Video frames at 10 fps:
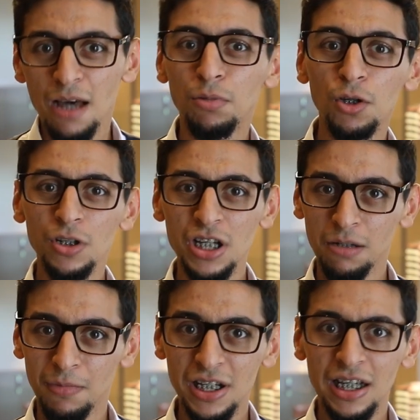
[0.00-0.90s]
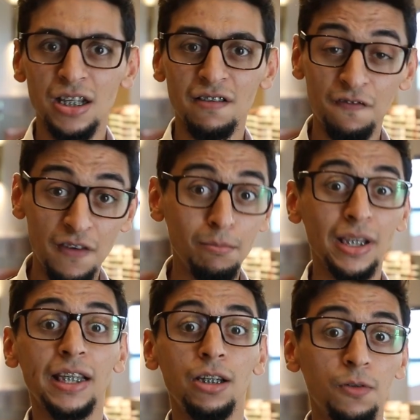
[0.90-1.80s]
Buyuk Çekmece is a
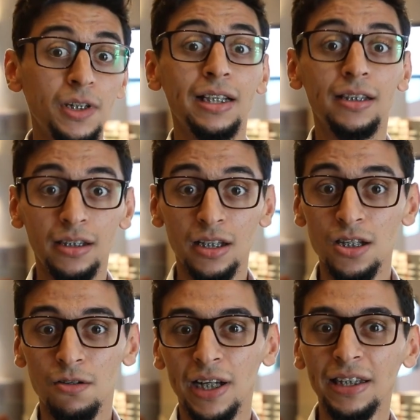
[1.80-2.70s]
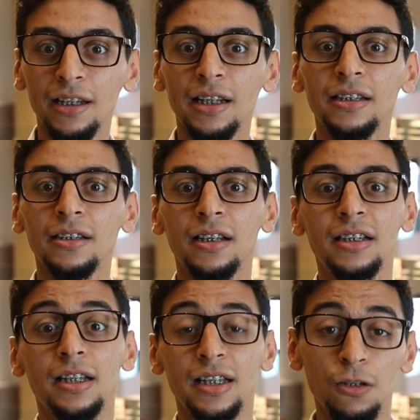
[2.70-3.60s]
family-oriented district in
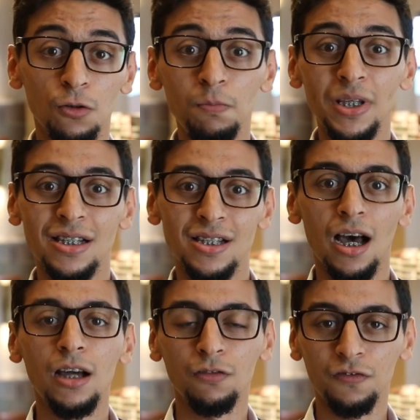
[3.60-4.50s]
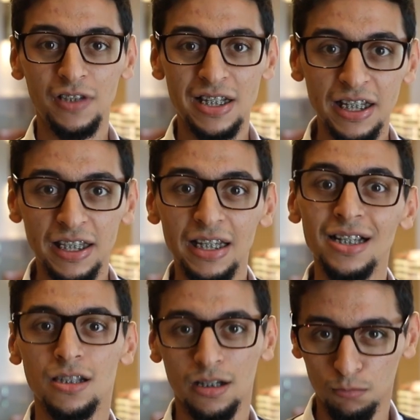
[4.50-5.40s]
the European side of the city
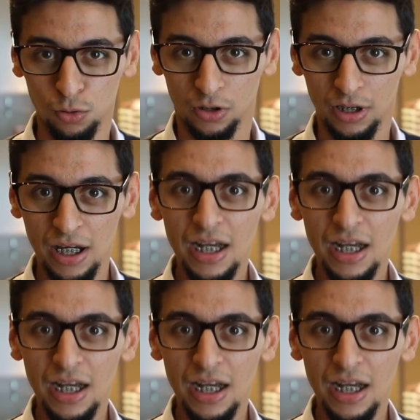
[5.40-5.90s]
Istanbul.